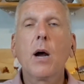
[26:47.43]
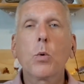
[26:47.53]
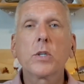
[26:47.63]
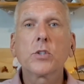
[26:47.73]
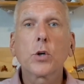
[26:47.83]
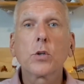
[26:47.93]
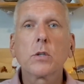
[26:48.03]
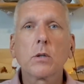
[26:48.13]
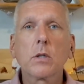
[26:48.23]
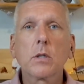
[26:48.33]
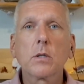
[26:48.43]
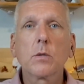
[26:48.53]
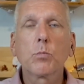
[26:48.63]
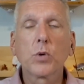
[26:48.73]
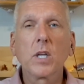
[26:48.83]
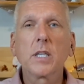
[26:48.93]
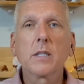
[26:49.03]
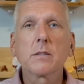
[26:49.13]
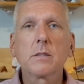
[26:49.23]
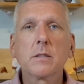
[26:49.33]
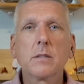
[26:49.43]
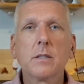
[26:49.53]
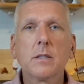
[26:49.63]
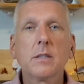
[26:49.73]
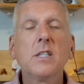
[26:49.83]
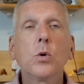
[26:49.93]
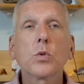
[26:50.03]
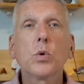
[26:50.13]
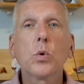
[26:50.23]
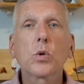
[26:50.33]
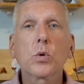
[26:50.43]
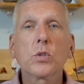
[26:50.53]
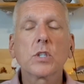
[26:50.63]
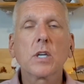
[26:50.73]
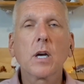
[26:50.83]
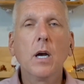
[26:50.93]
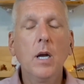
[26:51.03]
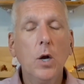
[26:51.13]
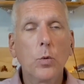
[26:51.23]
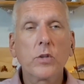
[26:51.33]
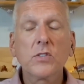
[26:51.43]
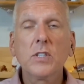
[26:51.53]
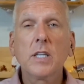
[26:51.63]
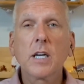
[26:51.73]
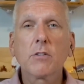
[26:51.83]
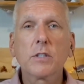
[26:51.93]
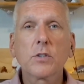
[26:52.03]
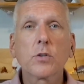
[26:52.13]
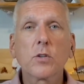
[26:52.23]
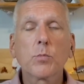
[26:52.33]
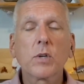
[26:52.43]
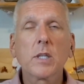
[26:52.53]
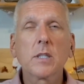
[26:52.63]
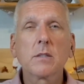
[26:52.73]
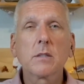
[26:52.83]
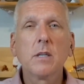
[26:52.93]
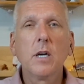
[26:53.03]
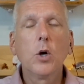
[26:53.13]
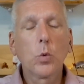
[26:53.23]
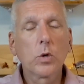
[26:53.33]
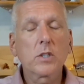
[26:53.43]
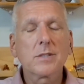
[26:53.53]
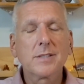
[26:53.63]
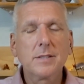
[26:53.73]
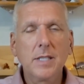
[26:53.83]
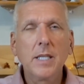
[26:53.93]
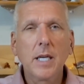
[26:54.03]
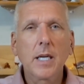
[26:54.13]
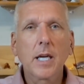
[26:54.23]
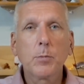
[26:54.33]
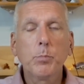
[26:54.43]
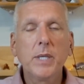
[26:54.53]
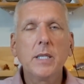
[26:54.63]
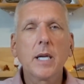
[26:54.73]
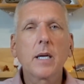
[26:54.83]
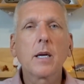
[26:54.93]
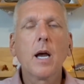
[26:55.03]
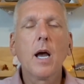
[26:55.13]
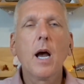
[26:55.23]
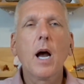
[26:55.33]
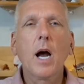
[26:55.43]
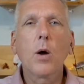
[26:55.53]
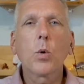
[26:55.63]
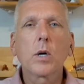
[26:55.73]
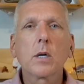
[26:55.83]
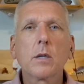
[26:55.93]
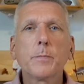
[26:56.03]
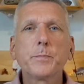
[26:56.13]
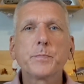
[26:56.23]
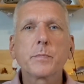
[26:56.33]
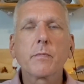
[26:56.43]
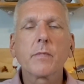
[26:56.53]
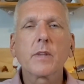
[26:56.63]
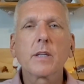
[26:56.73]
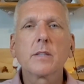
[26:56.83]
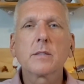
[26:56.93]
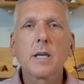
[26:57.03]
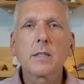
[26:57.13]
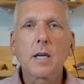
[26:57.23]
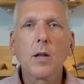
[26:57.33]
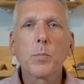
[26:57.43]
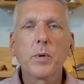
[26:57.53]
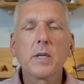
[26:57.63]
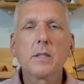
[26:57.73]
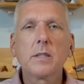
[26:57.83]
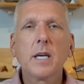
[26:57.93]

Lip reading: our internal brilliance. We're seeing our internal brilliance. We're seeing and being our sankalpa,